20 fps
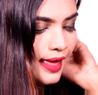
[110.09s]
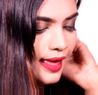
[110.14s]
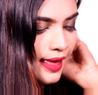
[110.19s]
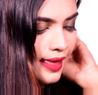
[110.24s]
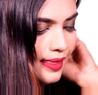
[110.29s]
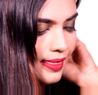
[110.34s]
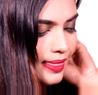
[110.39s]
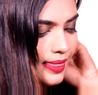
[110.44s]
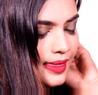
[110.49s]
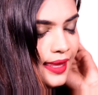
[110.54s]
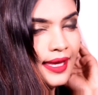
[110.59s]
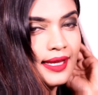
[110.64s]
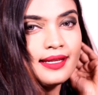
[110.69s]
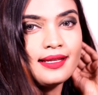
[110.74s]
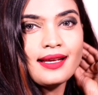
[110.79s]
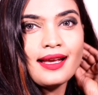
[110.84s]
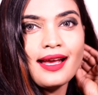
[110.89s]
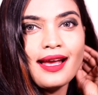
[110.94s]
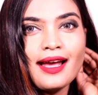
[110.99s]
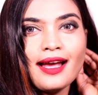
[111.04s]
and
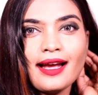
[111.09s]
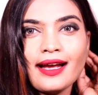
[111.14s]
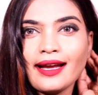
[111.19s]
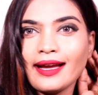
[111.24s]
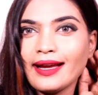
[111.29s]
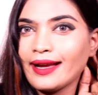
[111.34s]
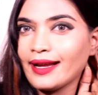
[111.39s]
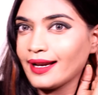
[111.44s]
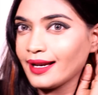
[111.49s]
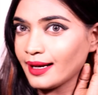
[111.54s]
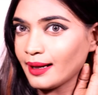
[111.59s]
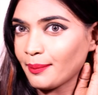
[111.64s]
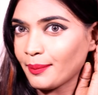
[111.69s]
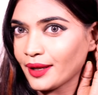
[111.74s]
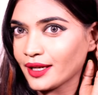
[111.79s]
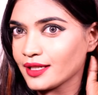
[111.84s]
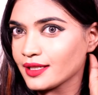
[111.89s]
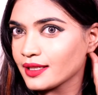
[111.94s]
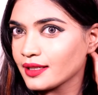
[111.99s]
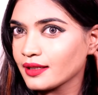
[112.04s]
then clip
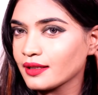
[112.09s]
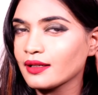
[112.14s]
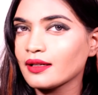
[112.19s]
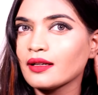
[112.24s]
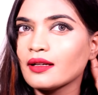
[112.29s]
it.